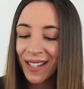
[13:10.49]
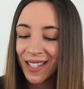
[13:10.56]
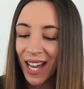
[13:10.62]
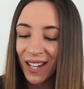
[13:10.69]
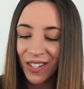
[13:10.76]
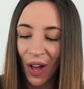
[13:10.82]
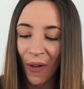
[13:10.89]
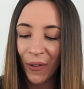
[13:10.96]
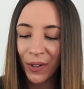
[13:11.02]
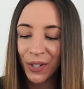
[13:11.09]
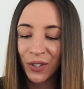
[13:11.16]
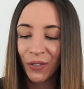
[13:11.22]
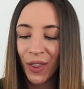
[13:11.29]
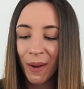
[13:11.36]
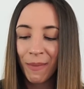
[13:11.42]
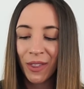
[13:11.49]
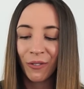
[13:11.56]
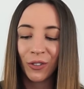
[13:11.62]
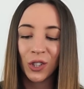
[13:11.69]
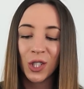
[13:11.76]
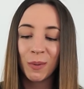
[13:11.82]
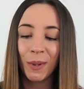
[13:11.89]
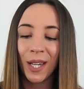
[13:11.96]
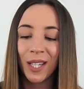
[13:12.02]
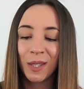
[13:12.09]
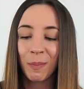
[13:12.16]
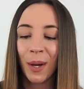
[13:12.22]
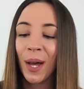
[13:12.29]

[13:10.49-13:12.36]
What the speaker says: $10 for them in the first place,